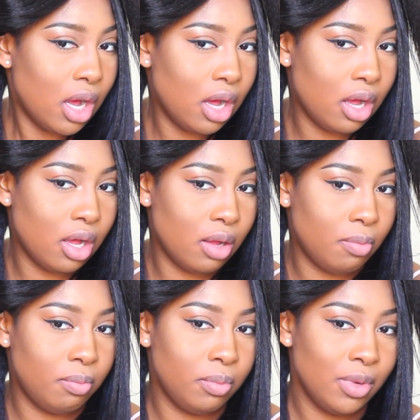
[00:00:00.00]

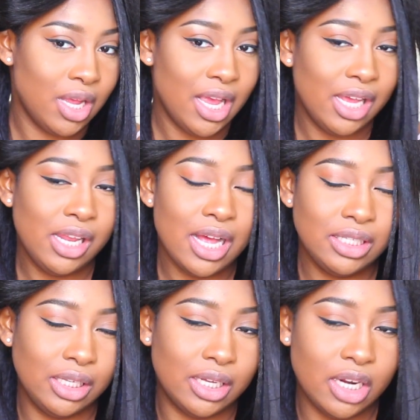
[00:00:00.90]
and it
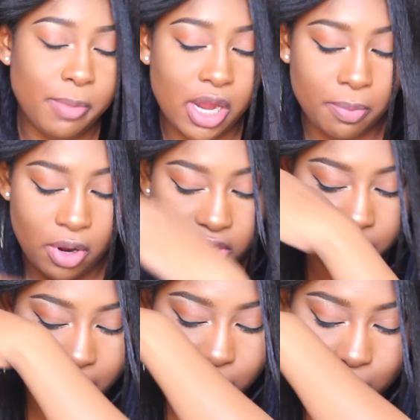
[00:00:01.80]
has a good amount of parting
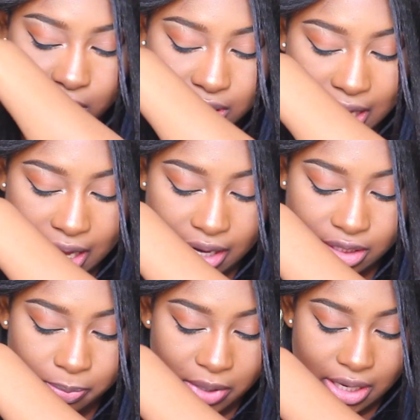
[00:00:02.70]
space on the
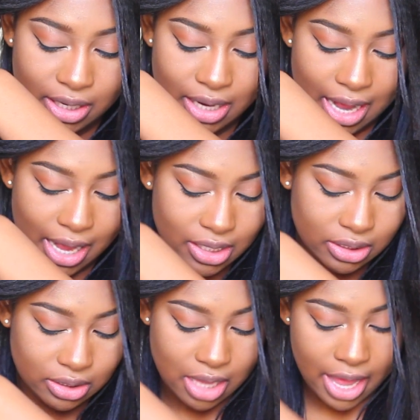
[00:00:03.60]
sides, but
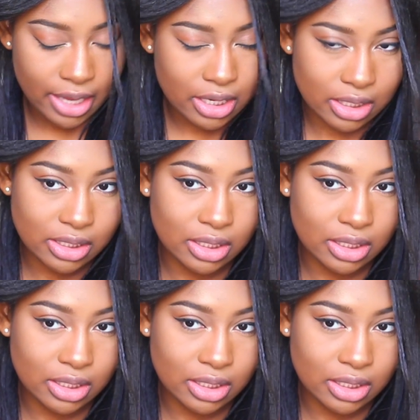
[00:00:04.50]
not like